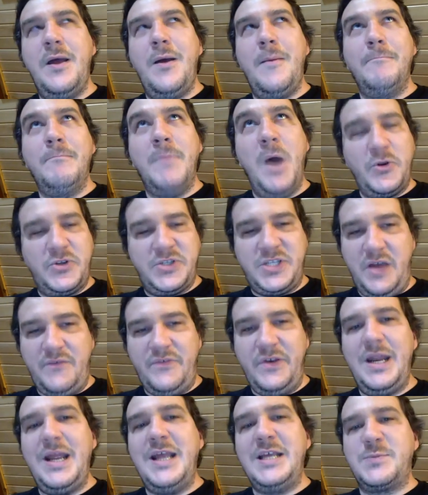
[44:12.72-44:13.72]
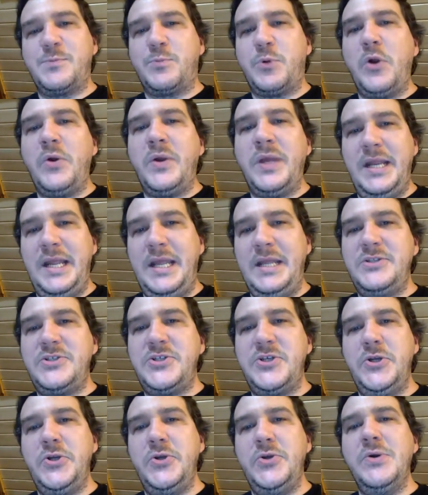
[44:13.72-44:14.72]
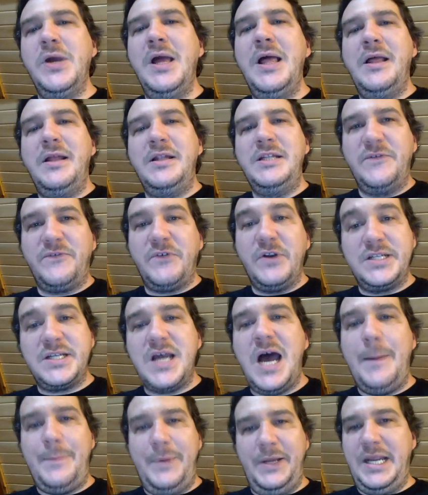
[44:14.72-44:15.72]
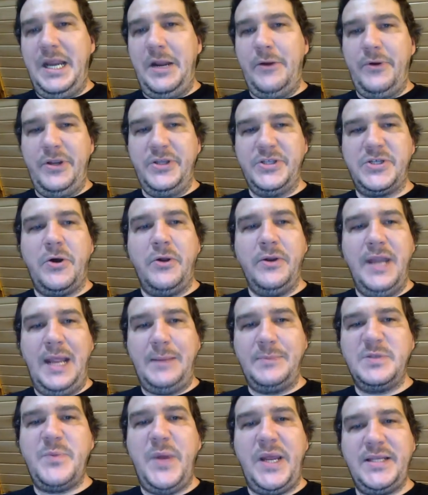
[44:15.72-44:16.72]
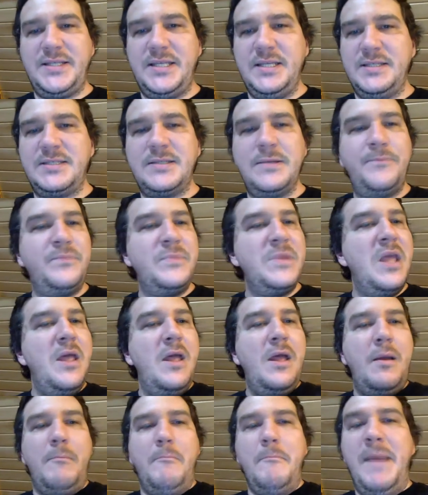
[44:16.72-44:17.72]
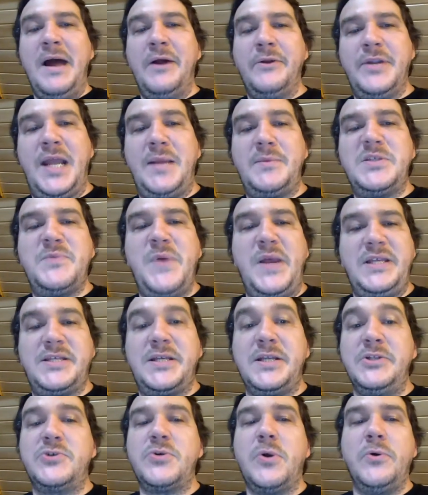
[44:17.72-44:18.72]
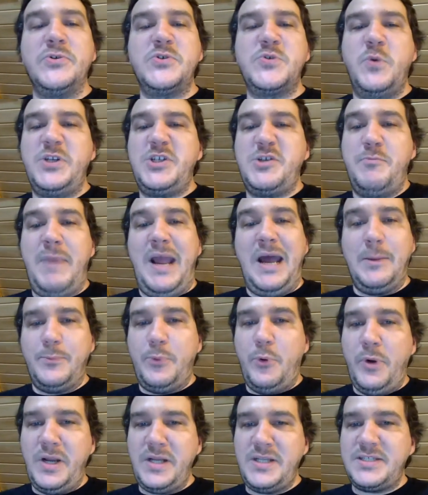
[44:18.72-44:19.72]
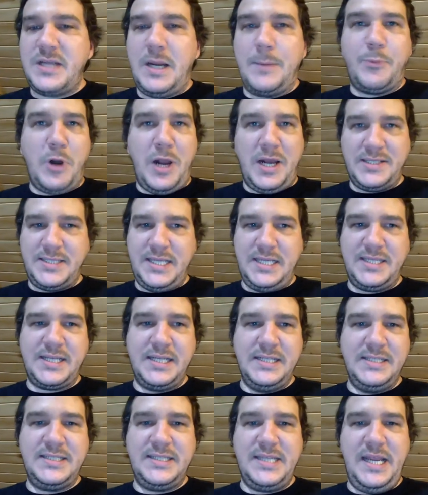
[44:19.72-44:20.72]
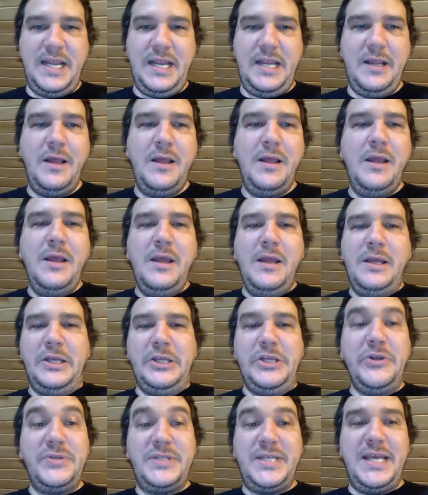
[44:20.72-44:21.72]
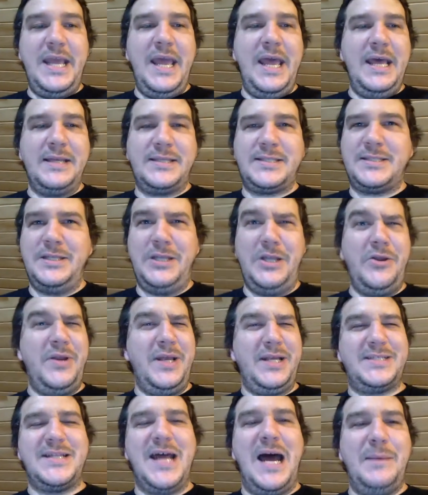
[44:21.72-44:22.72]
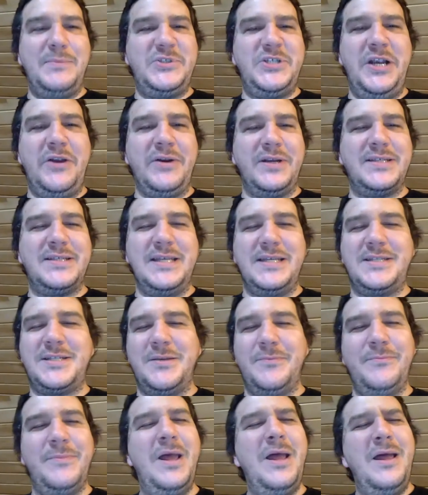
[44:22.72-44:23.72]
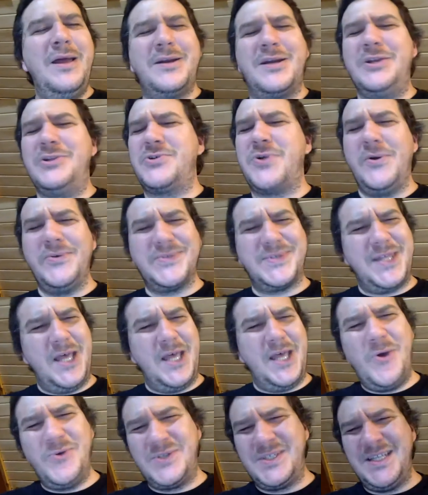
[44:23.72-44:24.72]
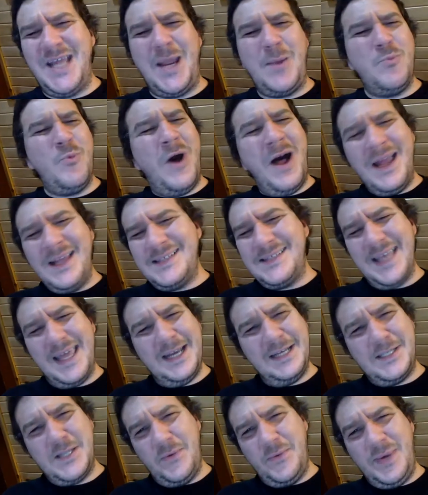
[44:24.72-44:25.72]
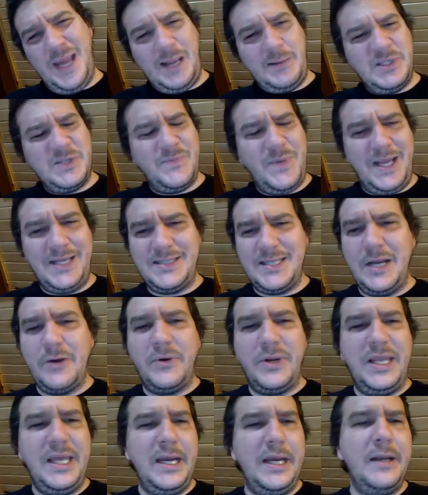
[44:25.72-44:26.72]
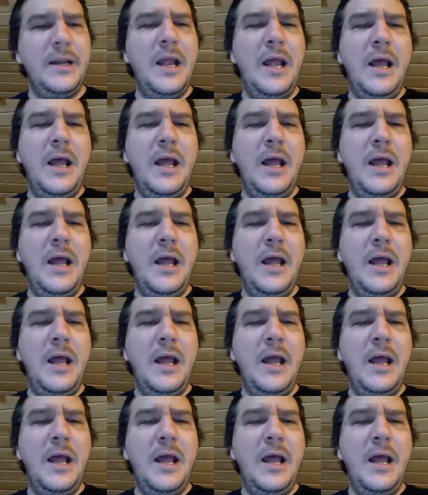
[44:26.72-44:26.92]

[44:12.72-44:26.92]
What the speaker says: most of it is broken into different topic areas called namespaces. Mount namespace controls which mount points a process can see. UTS, Unix time sharing system, controls the host name. Why is that its own namespace? I don't get it.